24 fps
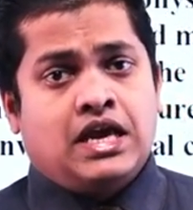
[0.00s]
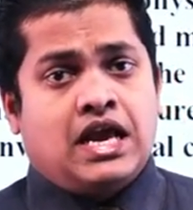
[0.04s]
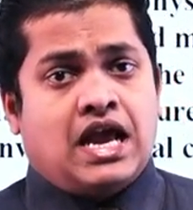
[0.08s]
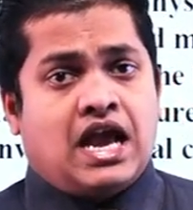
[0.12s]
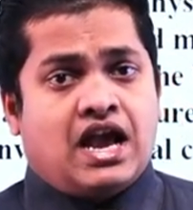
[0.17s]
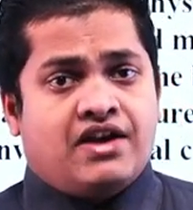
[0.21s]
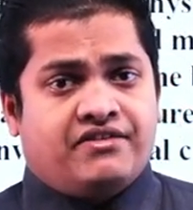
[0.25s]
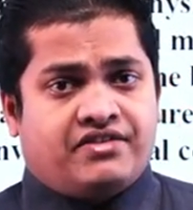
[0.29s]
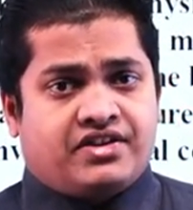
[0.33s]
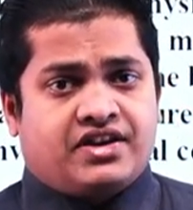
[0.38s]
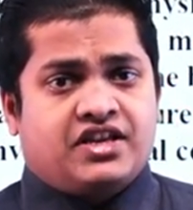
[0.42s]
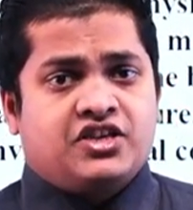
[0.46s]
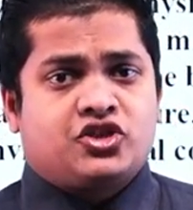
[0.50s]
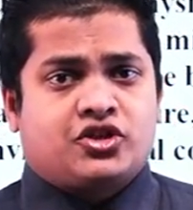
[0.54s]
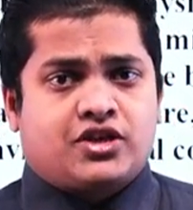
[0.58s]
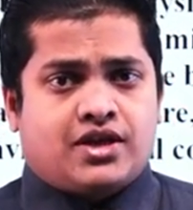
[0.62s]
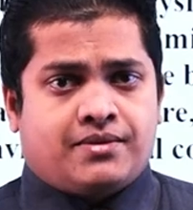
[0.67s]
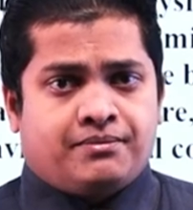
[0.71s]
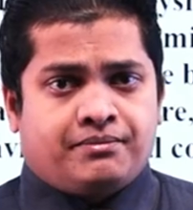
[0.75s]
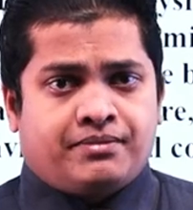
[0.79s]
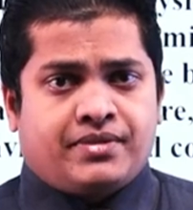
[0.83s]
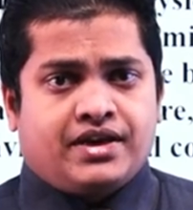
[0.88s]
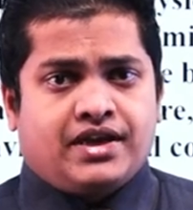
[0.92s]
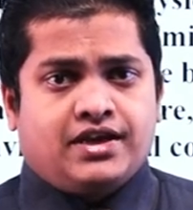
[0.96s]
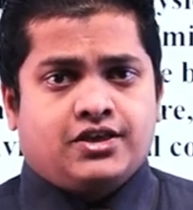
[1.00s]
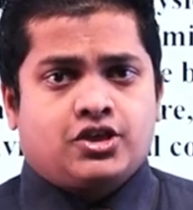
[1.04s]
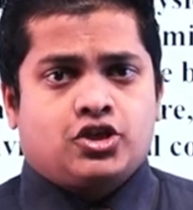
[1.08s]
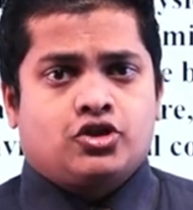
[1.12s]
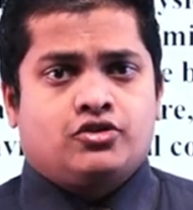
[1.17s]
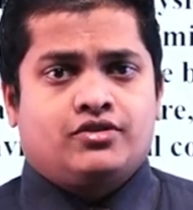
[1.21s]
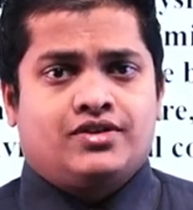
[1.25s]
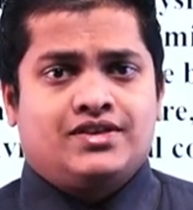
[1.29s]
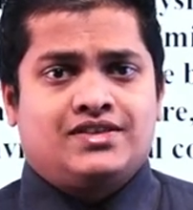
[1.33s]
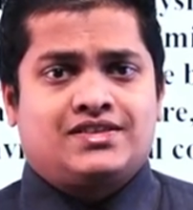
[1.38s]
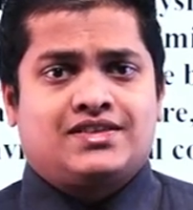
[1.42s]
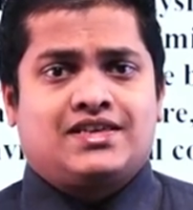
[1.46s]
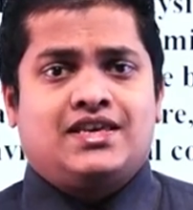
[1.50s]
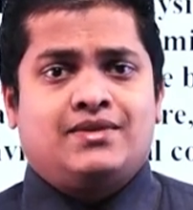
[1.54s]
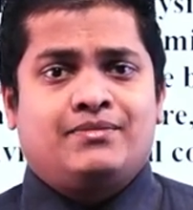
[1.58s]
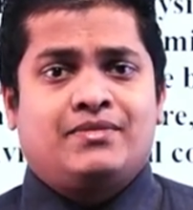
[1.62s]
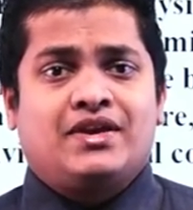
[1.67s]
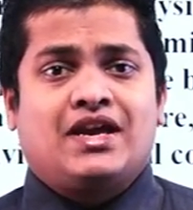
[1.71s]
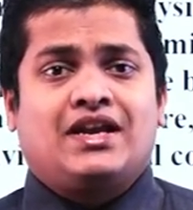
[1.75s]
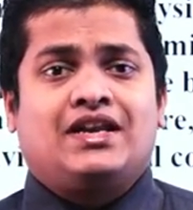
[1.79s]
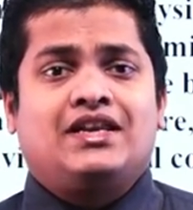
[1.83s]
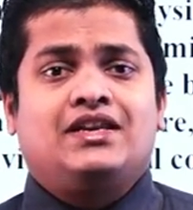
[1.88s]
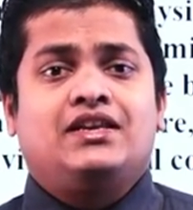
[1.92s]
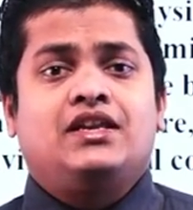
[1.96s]
average temperature is keep
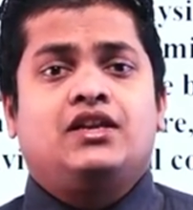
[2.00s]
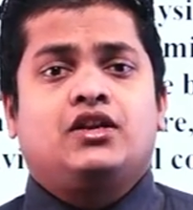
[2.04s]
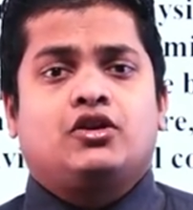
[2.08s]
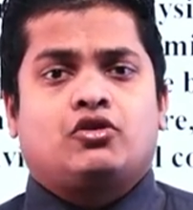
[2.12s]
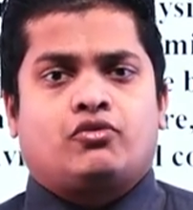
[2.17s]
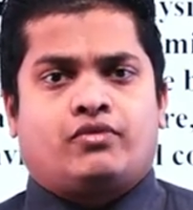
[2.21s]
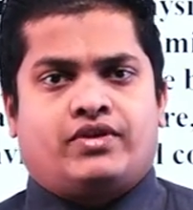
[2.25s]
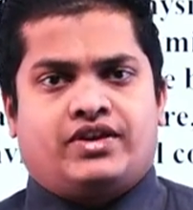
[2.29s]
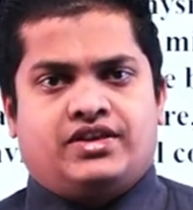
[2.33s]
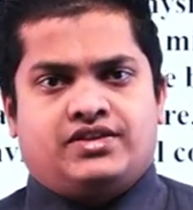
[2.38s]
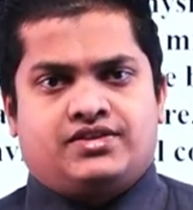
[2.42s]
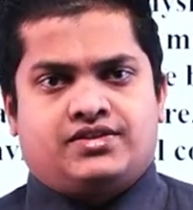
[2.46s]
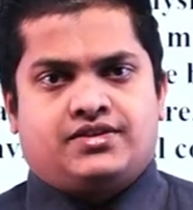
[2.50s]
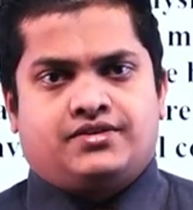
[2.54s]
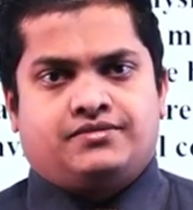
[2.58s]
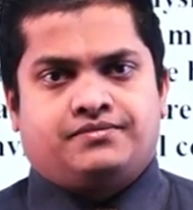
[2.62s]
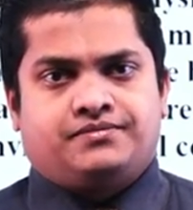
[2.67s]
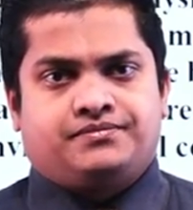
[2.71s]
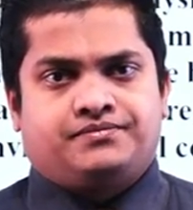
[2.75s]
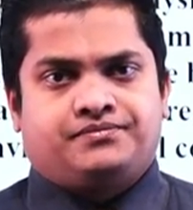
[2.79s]
getting increased.